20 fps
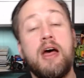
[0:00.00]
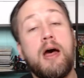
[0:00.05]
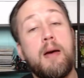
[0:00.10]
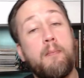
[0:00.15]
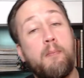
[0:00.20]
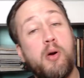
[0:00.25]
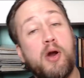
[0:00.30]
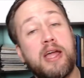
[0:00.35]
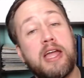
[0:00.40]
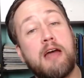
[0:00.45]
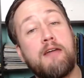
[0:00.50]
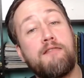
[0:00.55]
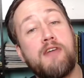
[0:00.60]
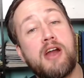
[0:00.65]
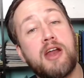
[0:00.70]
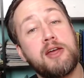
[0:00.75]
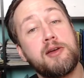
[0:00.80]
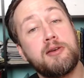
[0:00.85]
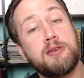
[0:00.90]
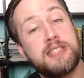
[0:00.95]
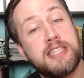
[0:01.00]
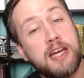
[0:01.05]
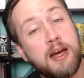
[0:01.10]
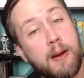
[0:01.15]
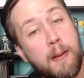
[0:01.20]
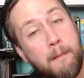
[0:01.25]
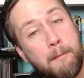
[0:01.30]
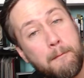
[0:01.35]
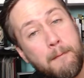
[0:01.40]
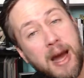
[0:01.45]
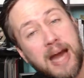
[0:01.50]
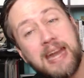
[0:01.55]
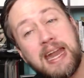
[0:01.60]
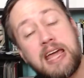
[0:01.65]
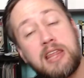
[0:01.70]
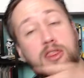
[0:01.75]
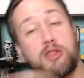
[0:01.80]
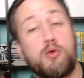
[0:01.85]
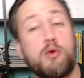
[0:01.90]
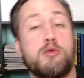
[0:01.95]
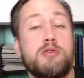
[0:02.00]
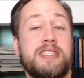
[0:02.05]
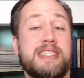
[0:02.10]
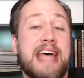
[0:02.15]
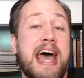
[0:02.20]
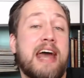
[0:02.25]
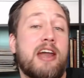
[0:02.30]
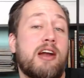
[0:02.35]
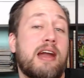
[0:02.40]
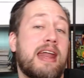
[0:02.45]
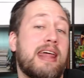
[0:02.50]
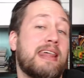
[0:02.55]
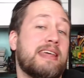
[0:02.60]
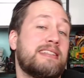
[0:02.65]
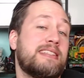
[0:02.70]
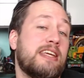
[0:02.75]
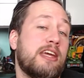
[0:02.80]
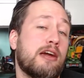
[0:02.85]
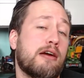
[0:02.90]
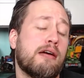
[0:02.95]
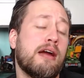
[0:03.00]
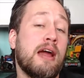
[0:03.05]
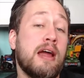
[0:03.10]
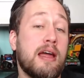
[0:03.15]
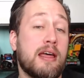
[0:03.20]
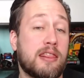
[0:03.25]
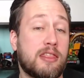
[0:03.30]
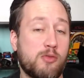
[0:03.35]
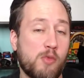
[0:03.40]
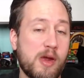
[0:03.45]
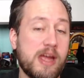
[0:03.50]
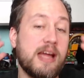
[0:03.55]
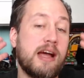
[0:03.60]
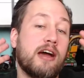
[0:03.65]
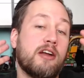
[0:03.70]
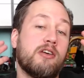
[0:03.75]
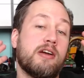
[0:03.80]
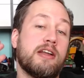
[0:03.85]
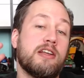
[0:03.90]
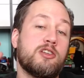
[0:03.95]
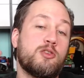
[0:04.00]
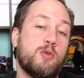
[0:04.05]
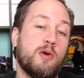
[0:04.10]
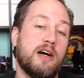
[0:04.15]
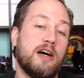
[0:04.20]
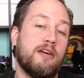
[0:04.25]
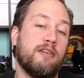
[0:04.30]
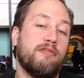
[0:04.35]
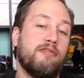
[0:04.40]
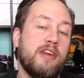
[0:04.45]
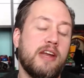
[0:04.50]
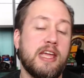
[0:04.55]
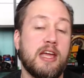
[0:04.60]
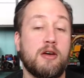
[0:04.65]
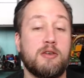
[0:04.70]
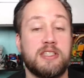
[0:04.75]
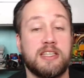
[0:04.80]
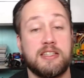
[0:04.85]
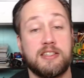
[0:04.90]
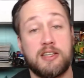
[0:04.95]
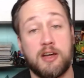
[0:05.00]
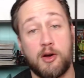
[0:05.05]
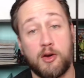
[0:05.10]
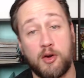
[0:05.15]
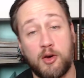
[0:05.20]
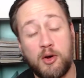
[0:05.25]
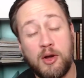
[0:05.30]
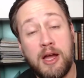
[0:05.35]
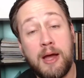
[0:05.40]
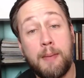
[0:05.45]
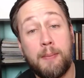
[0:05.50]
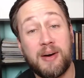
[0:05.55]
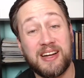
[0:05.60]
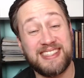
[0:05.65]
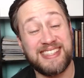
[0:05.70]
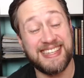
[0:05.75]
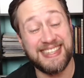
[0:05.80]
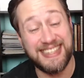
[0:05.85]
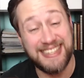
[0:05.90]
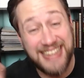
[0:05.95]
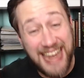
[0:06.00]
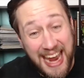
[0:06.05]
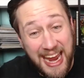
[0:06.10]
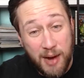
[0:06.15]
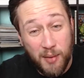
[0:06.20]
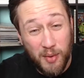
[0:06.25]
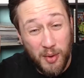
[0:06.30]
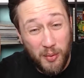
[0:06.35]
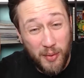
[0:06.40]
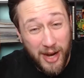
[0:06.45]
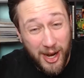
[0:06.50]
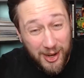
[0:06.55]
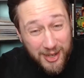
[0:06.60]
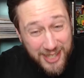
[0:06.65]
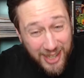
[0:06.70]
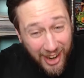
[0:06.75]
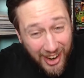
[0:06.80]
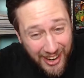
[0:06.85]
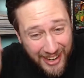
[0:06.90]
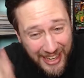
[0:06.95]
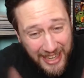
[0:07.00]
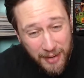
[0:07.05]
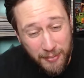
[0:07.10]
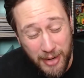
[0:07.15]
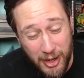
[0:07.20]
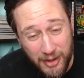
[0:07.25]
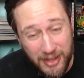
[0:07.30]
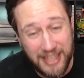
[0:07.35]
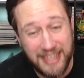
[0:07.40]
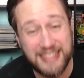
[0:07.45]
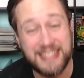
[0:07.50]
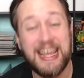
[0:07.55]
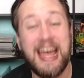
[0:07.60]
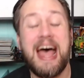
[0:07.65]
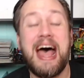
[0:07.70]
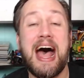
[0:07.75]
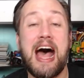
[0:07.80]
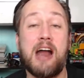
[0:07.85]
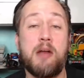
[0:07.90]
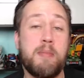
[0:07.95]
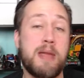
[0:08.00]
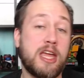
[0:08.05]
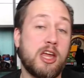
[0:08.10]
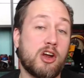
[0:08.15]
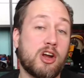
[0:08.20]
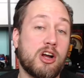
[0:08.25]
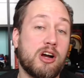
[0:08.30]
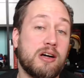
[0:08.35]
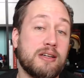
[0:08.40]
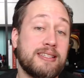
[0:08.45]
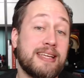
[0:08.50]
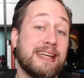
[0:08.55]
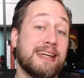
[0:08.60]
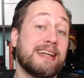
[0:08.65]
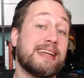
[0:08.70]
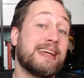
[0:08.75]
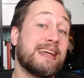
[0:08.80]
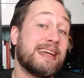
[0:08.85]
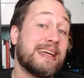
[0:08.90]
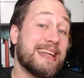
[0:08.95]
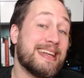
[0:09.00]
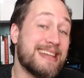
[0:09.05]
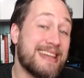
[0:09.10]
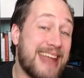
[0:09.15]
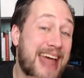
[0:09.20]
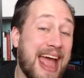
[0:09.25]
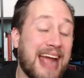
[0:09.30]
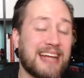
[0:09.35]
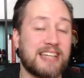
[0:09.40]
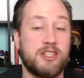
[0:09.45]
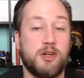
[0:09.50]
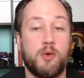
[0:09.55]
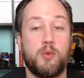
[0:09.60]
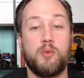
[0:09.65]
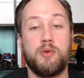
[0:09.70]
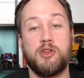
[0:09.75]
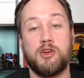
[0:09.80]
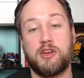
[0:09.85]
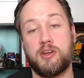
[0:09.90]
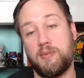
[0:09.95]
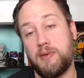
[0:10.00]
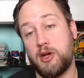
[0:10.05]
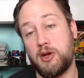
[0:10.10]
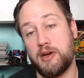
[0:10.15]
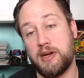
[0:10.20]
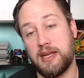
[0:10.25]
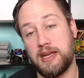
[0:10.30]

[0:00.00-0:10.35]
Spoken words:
Putting out videos here Monday through Saturday this year, 312 videos in total, but today what we are talking about is how to make your content connect with your community.